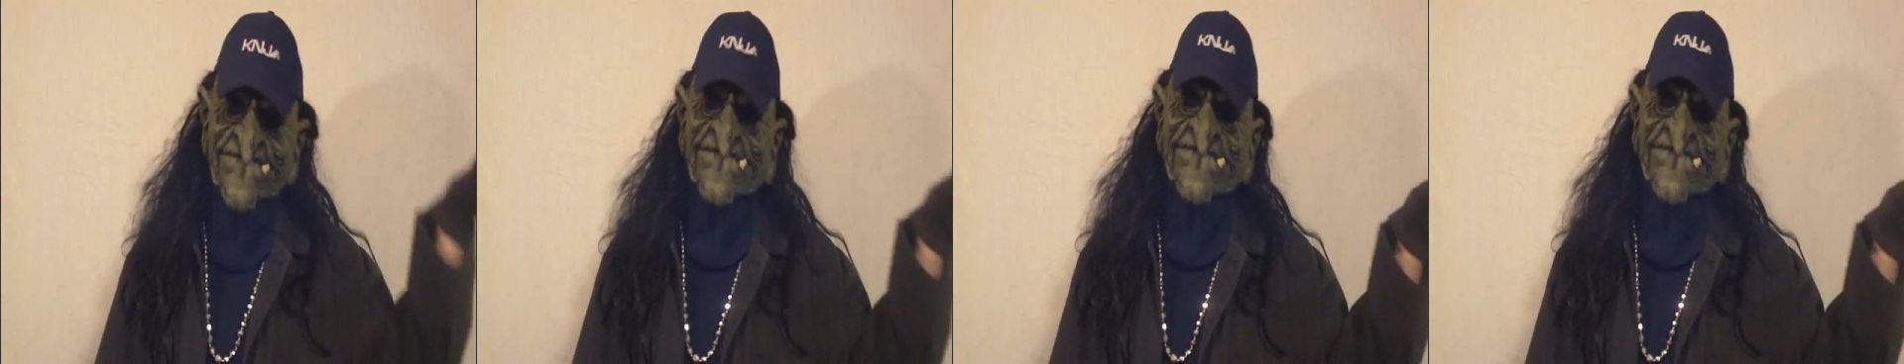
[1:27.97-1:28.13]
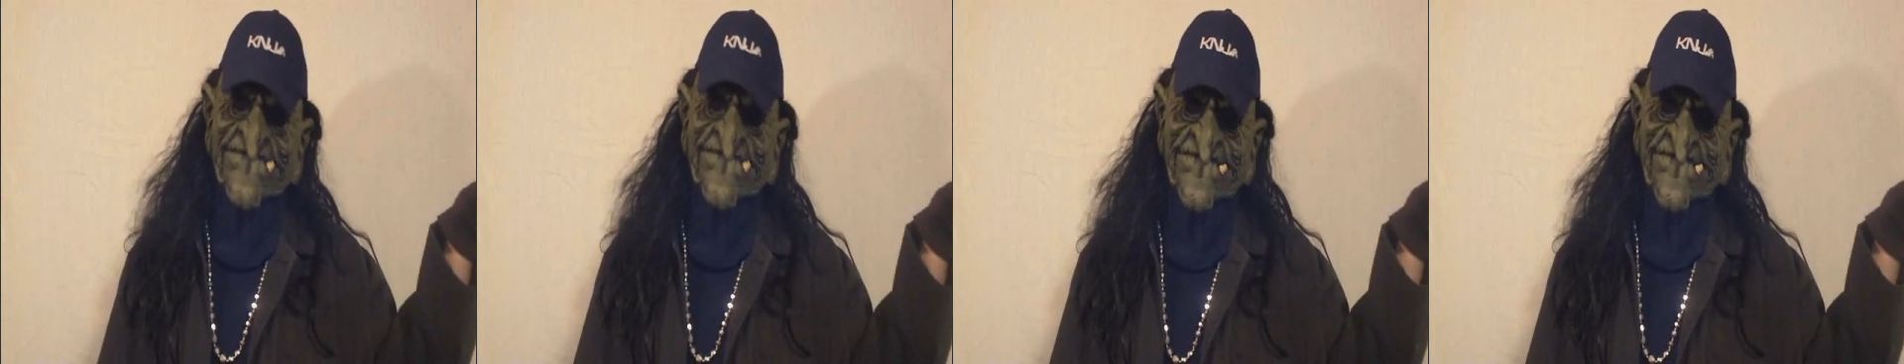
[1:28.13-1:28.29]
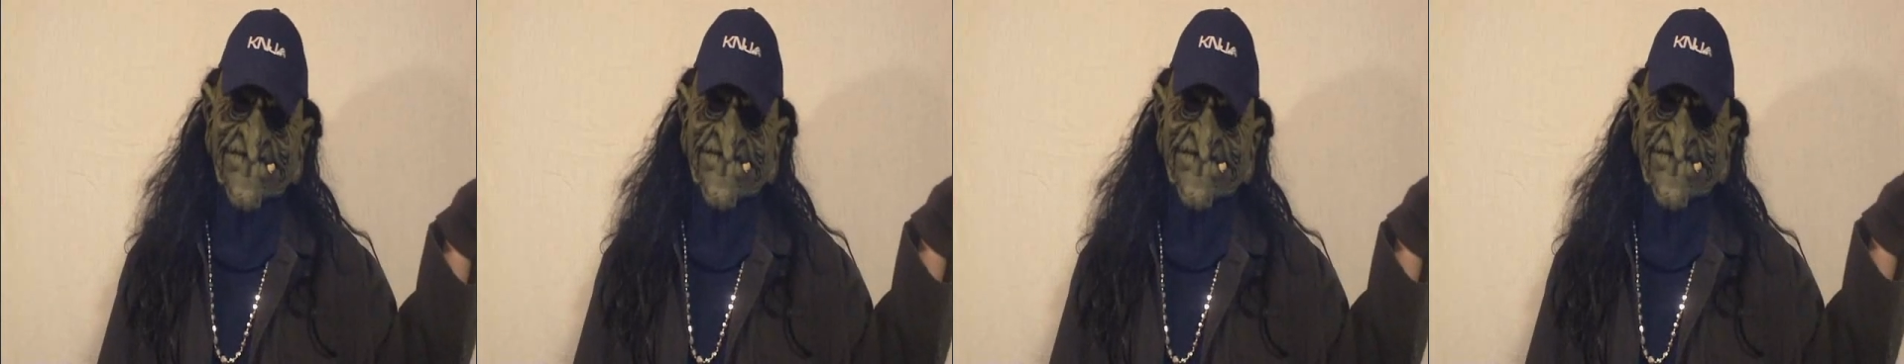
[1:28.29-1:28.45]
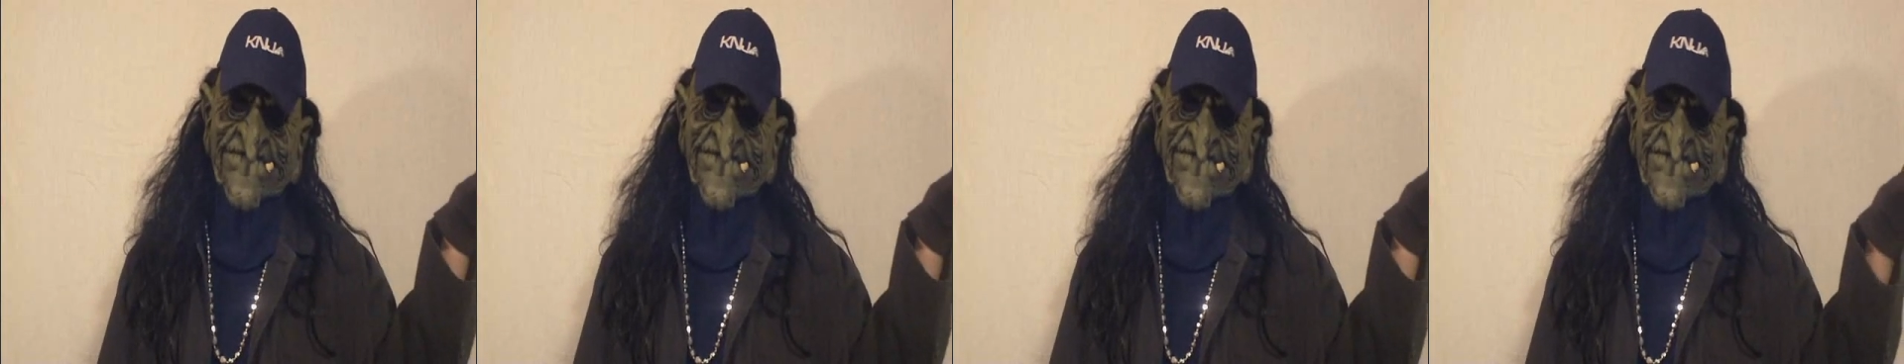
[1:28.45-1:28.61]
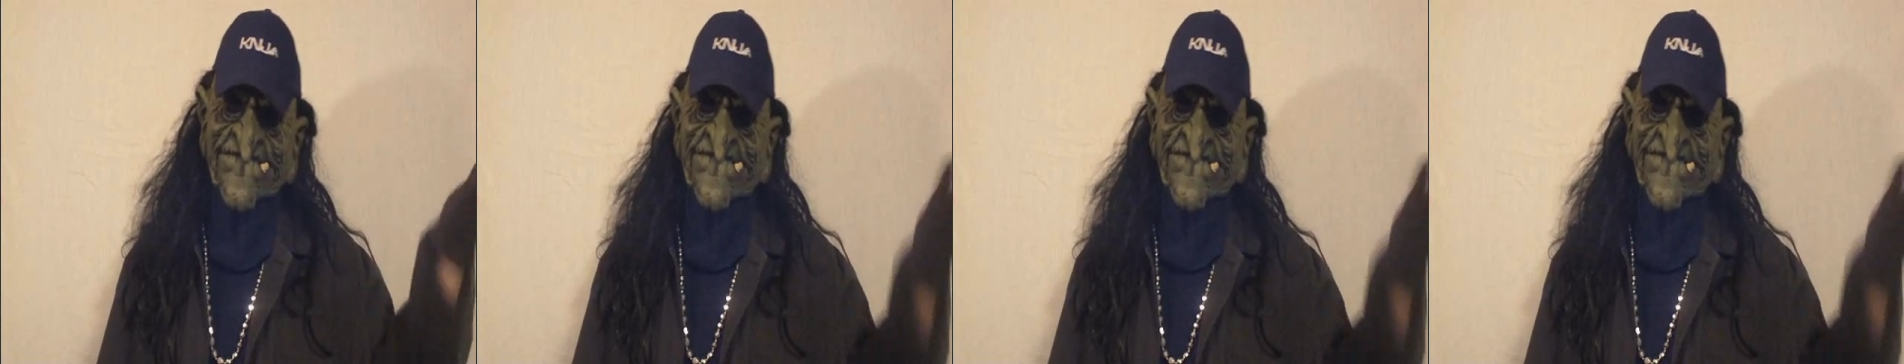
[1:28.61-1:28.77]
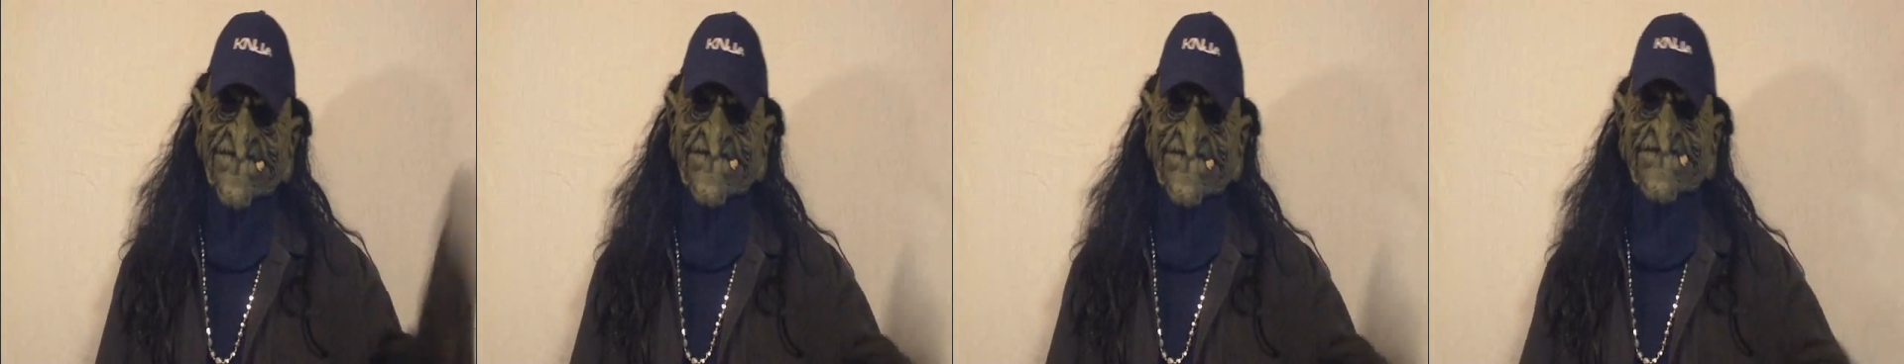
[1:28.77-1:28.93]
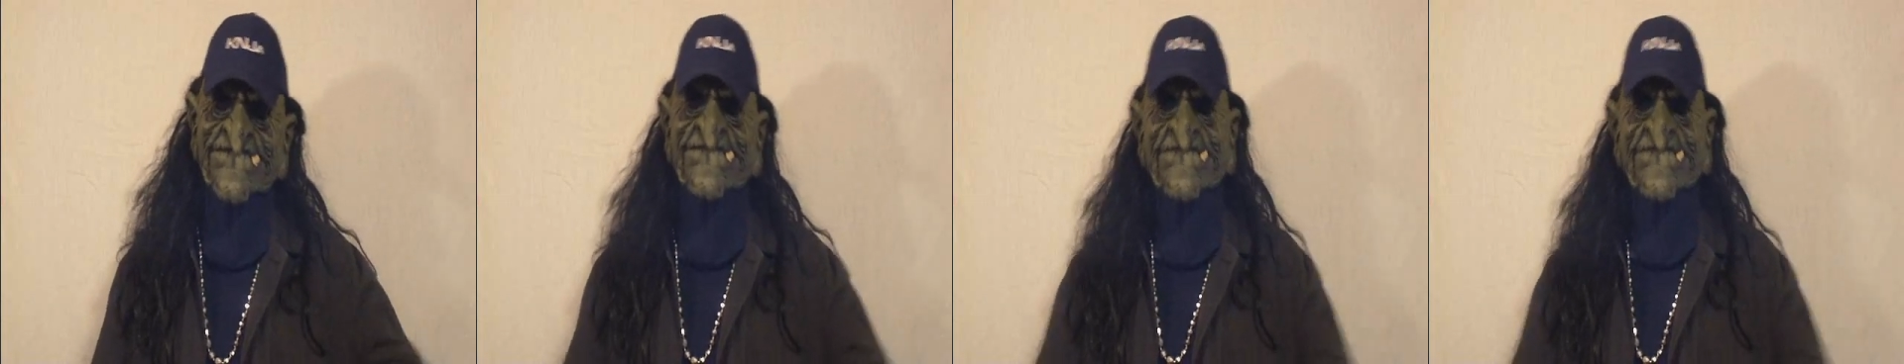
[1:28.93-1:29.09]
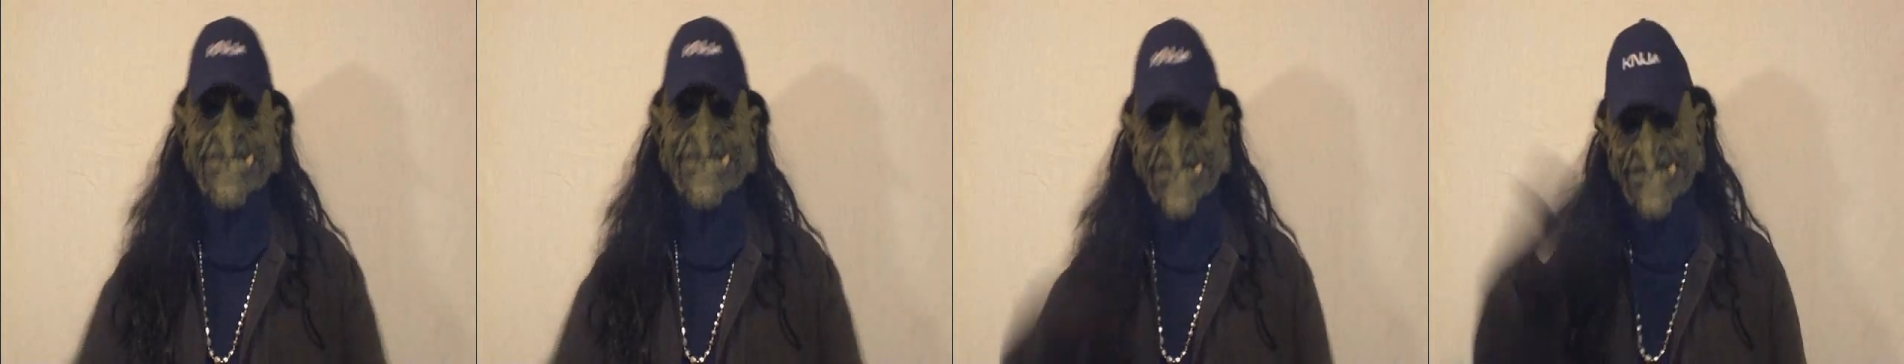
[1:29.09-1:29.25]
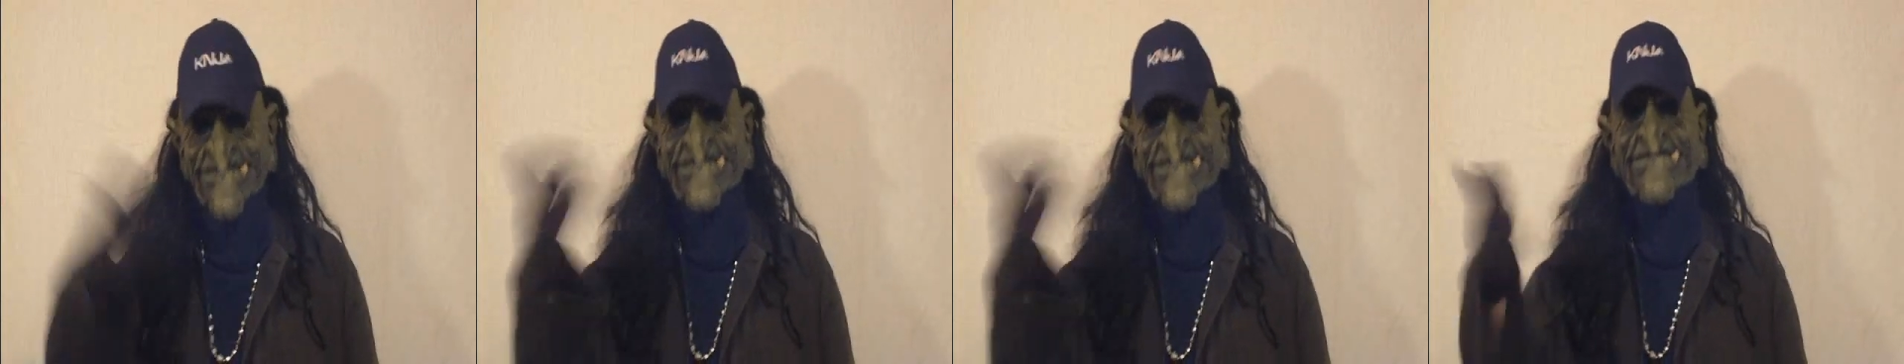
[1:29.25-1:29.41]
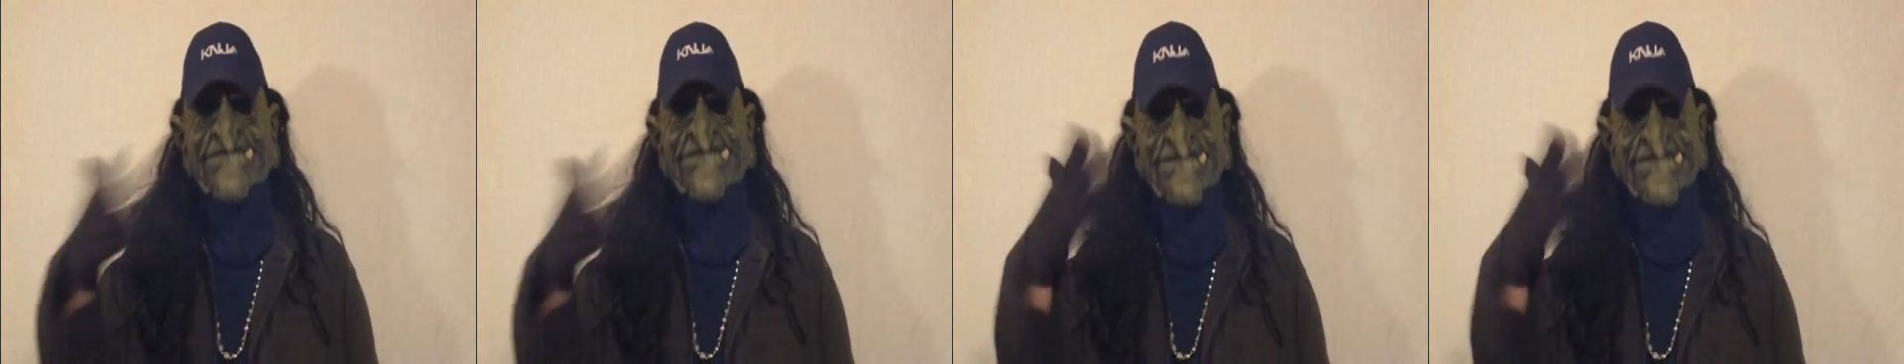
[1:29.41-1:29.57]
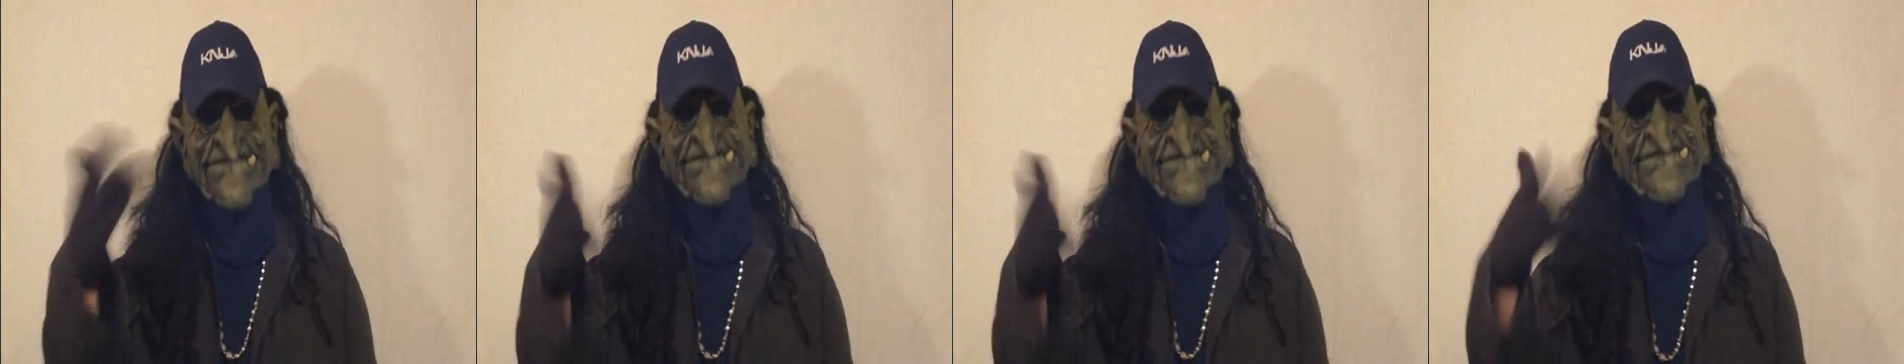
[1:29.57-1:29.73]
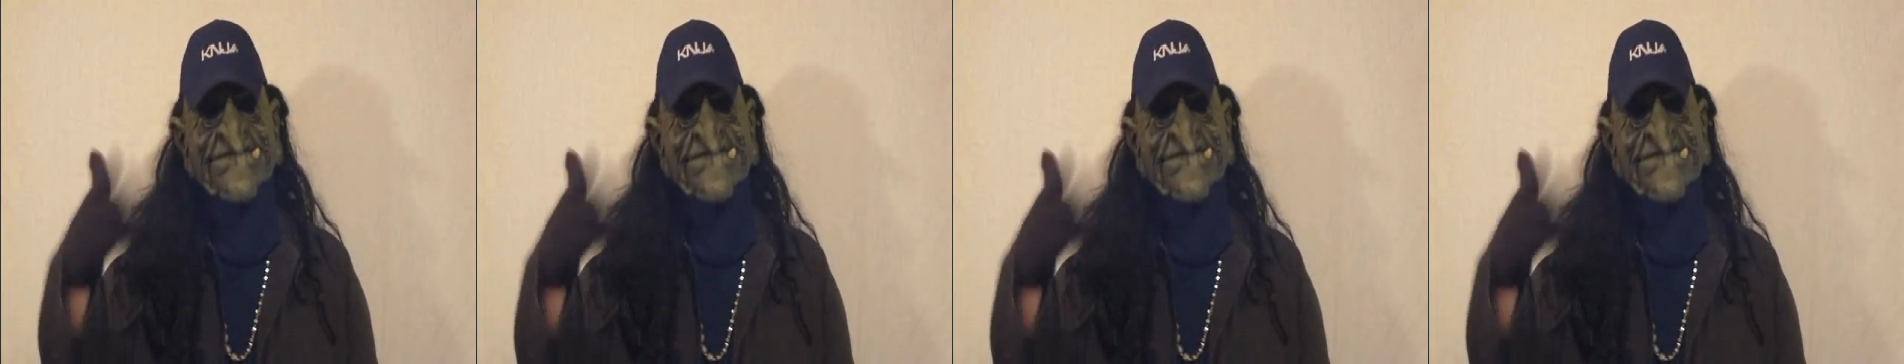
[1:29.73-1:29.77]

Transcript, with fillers: anymore. He sucks as a